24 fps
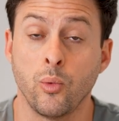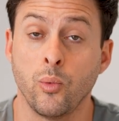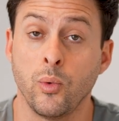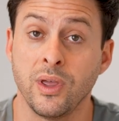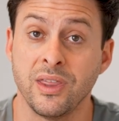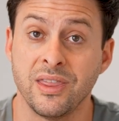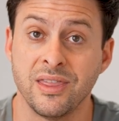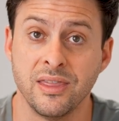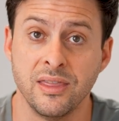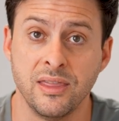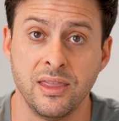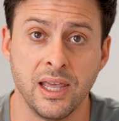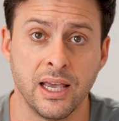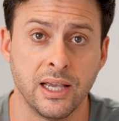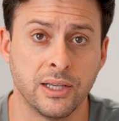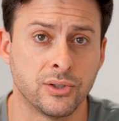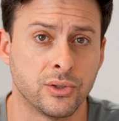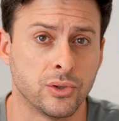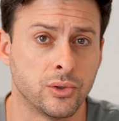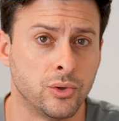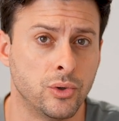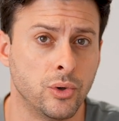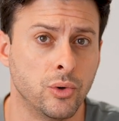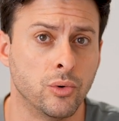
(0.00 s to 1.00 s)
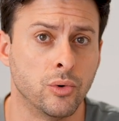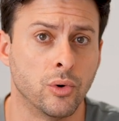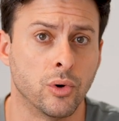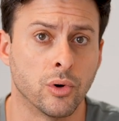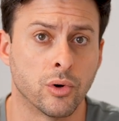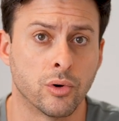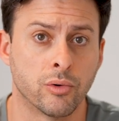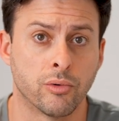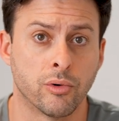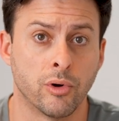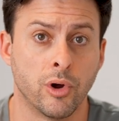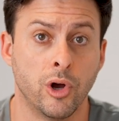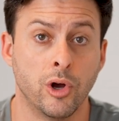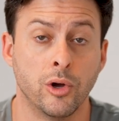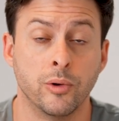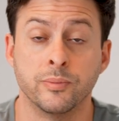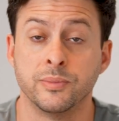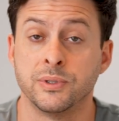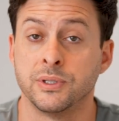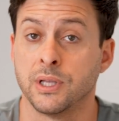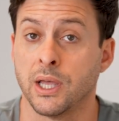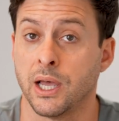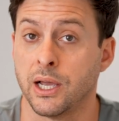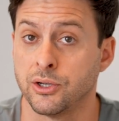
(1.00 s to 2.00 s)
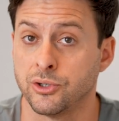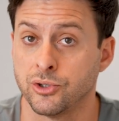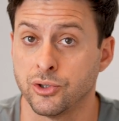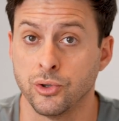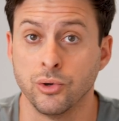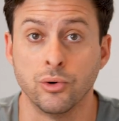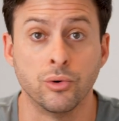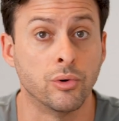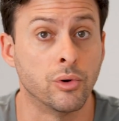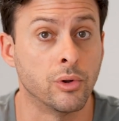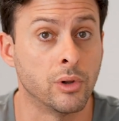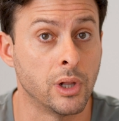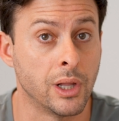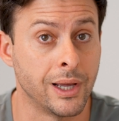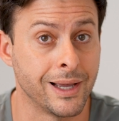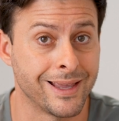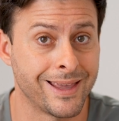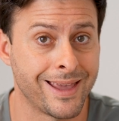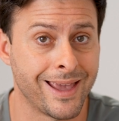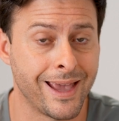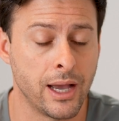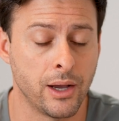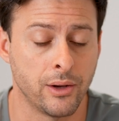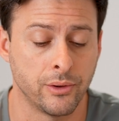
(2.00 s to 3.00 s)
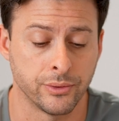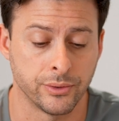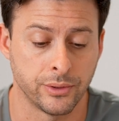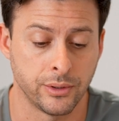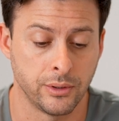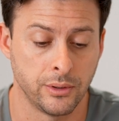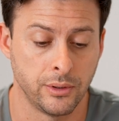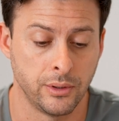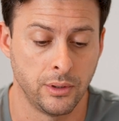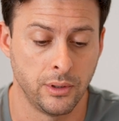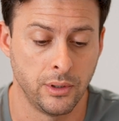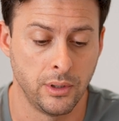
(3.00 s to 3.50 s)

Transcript: with this Google Chrome slash Google account.